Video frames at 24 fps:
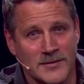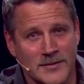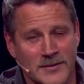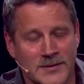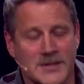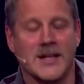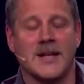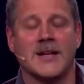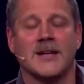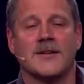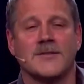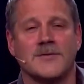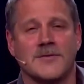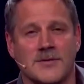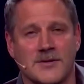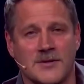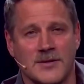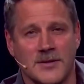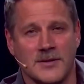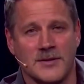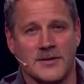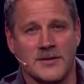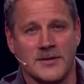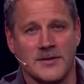Isn't that
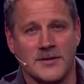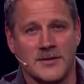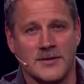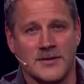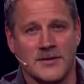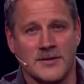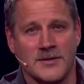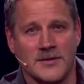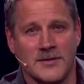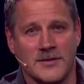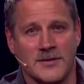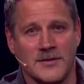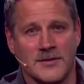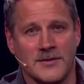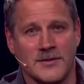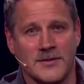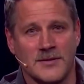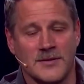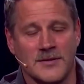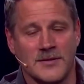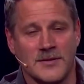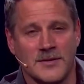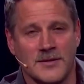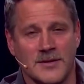interesting?
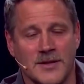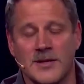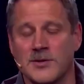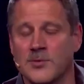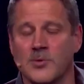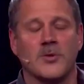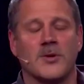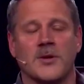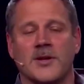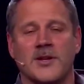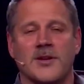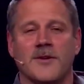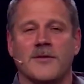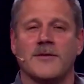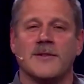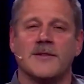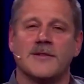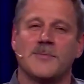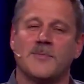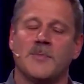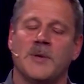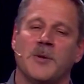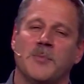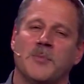Because we're a
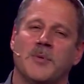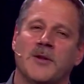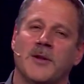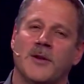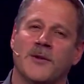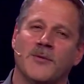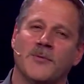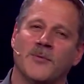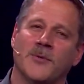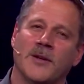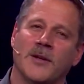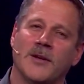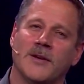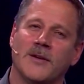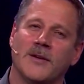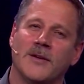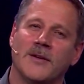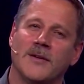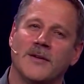curious people, aren't we?